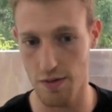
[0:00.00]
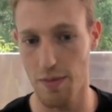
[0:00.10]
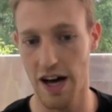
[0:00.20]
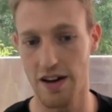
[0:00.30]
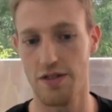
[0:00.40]

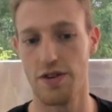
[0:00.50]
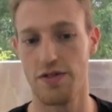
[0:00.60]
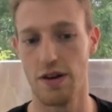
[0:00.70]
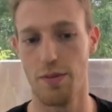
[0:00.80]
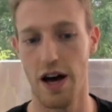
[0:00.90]
minus
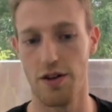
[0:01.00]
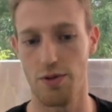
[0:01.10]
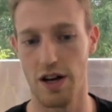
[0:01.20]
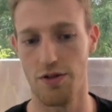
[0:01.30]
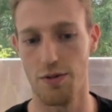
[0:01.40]
50, minus
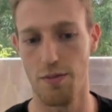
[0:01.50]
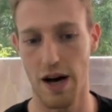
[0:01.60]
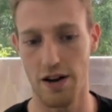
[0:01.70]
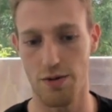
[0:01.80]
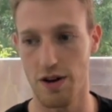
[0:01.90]
100,
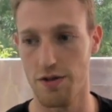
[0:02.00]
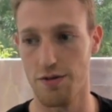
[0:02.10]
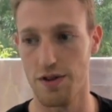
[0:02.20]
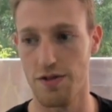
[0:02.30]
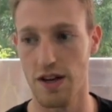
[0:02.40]
minus
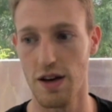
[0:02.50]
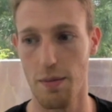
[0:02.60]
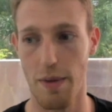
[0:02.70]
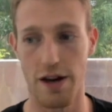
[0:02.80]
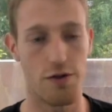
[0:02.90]
150,
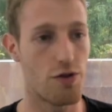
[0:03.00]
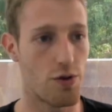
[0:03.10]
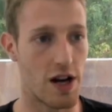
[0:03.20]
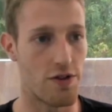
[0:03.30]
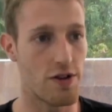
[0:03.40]
minus
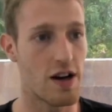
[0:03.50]
200.